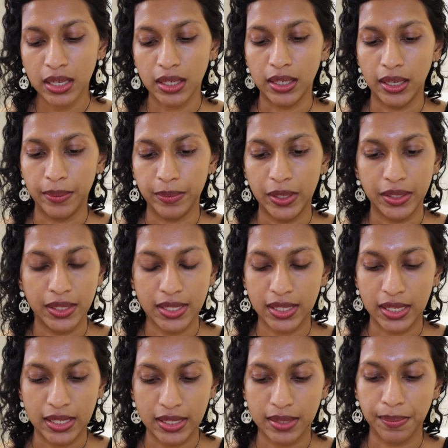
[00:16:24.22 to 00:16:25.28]
and this
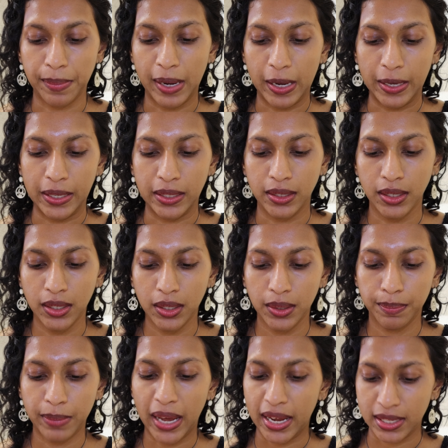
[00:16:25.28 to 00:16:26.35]
is by
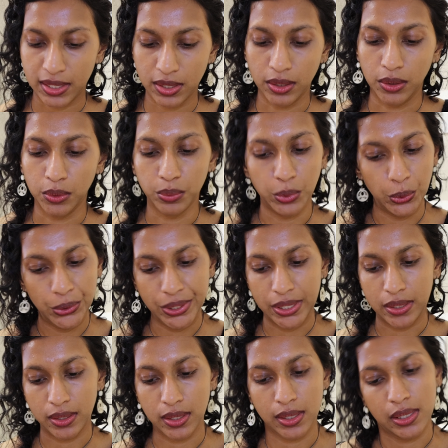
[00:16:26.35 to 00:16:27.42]
Pastel Roses.